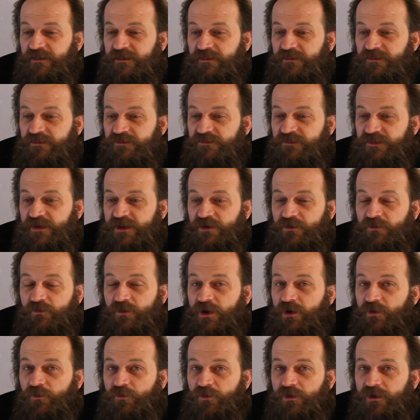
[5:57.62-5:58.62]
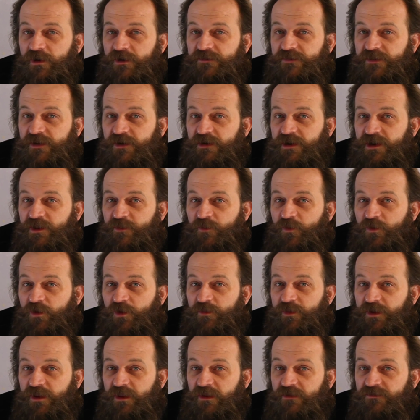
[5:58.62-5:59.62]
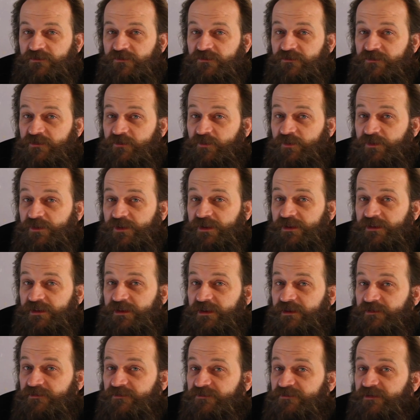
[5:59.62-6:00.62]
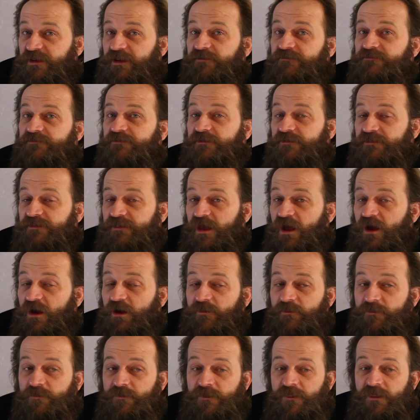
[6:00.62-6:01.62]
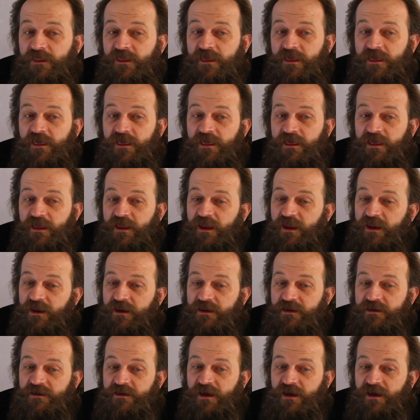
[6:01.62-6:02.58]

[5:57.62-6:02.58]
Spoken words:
they don't want to work there anymore because it's completely unsafe to them, and